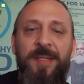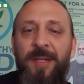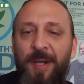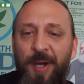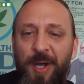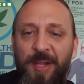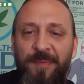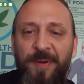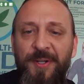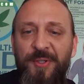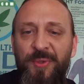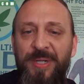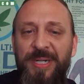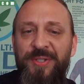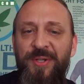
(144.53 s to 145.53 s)
All of our
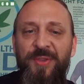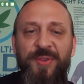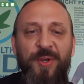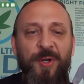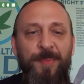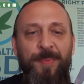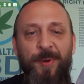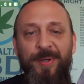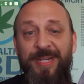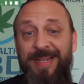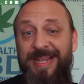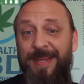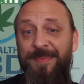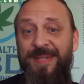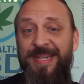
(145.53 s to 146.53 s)
treats are third-party
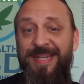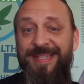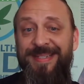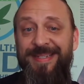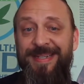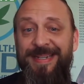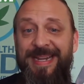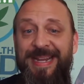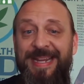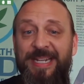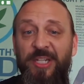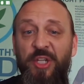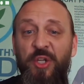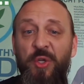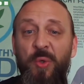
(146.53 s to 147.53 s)
lab tested,
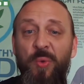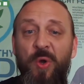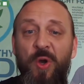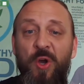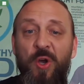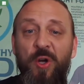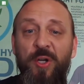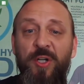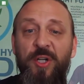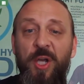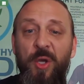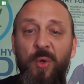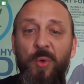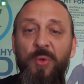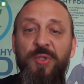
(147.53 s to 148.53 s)
and Q R
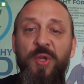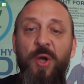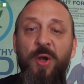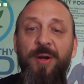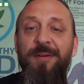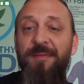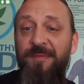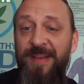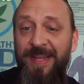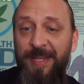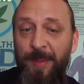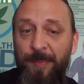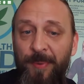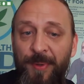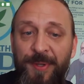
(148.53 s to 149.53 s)
codes are
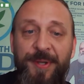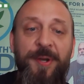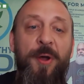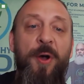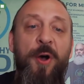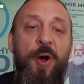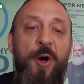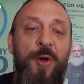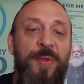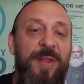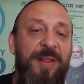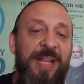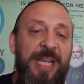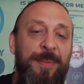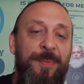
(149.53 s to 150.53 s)
available on all the
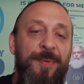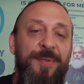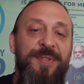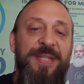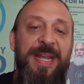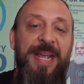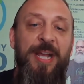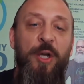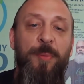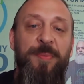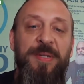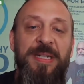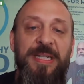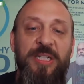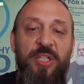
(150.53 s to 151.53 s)
labels to help
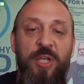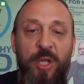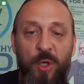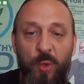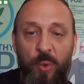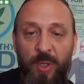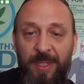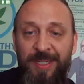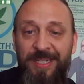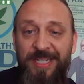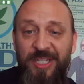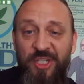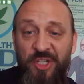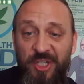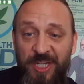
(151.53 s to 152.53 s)
you know
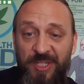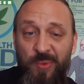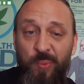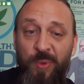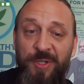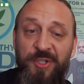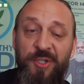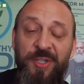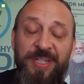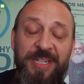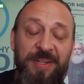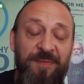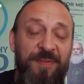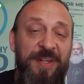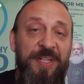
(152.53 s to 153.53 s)
just what you're
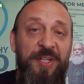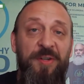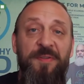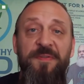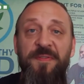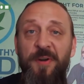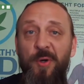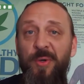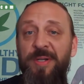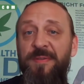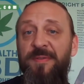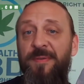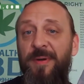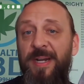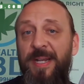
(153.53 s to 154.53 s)
giving your furry
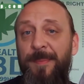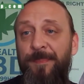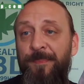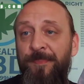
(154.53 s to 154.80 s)
friend.